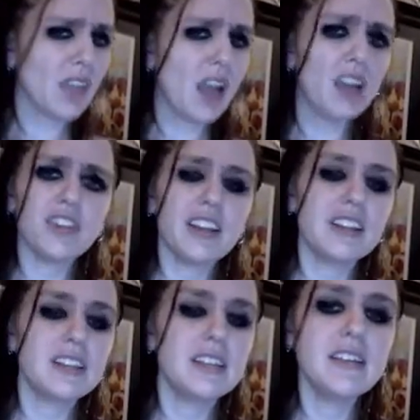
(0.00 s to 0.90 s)
I'll try
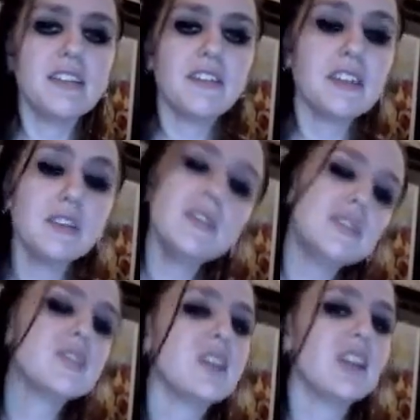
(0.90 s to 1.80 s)
to, if
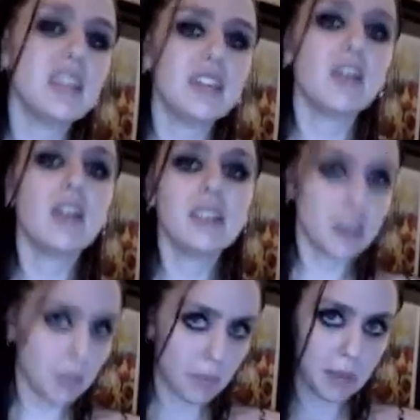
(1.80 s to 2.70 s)
it's not on here, I'll
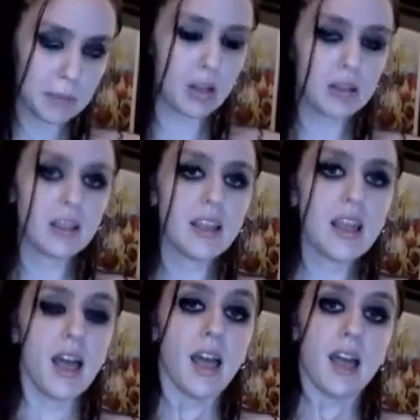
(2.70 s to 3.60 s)
link it up on my blog.
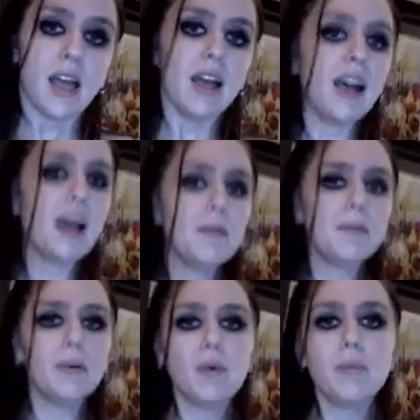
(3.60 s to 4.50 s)

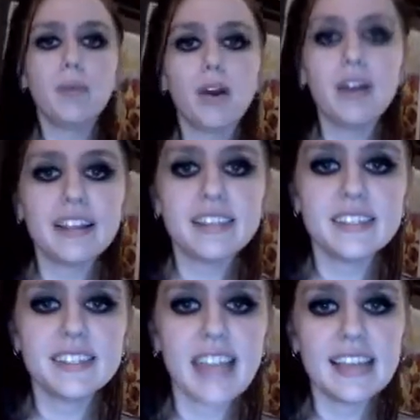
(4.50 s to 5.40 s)
But one part
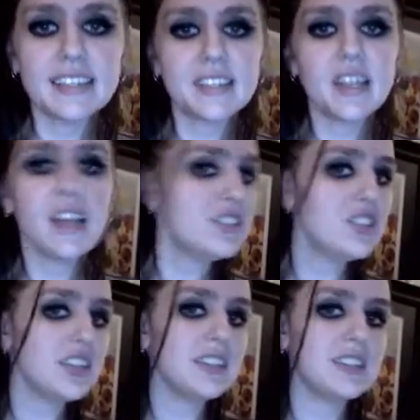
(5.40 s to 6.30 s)
is that it's not
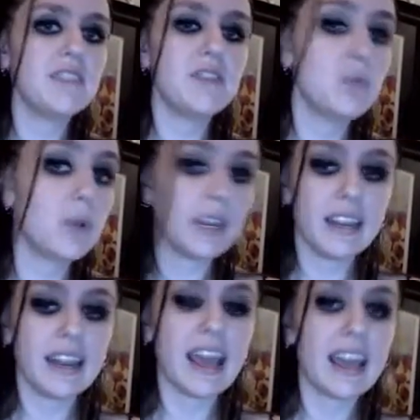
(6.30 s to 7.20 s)
just if you went
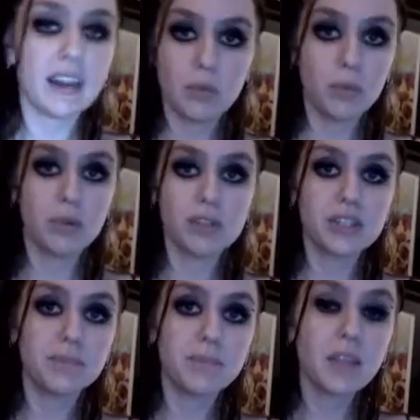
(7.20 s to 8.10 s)
in and had an
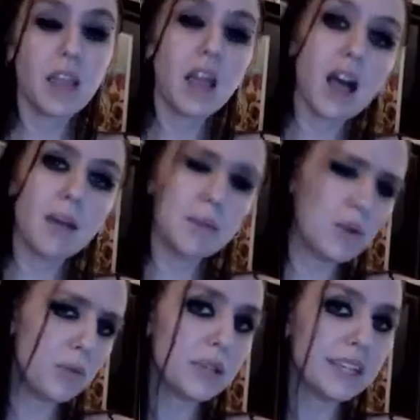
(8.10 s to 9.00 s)
abortion.
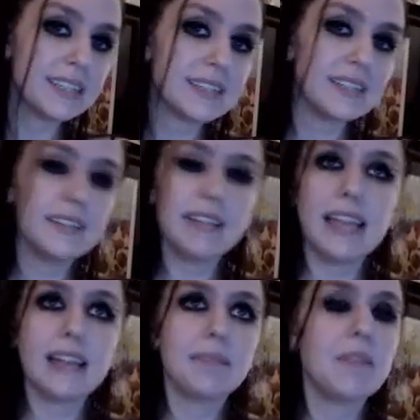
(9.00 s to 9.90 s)
It would be
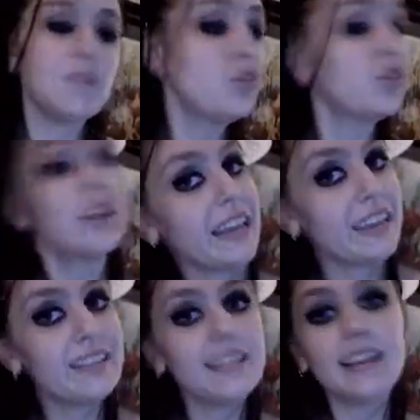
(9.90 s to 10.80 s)
like if you took
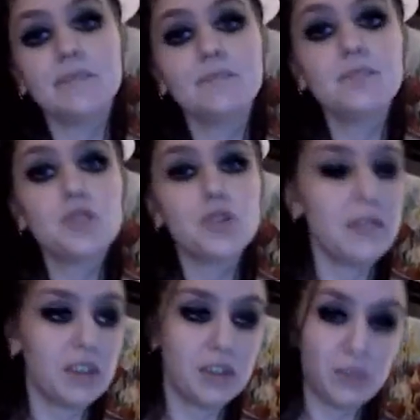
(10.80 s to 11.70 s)
anything to
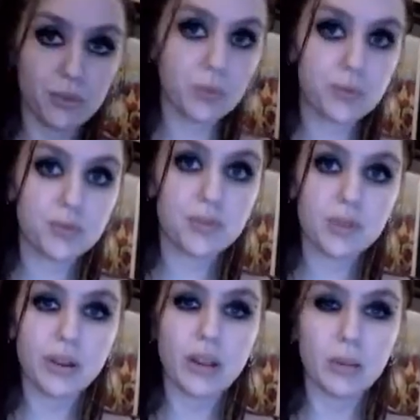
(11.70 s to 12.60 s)
even induce
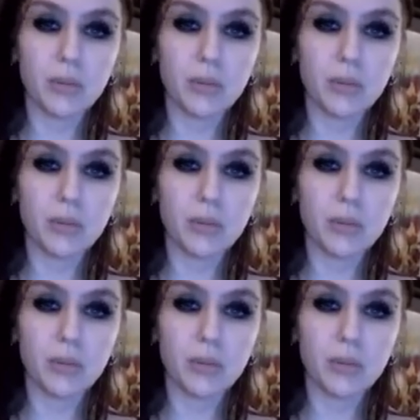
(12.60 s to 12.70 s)
an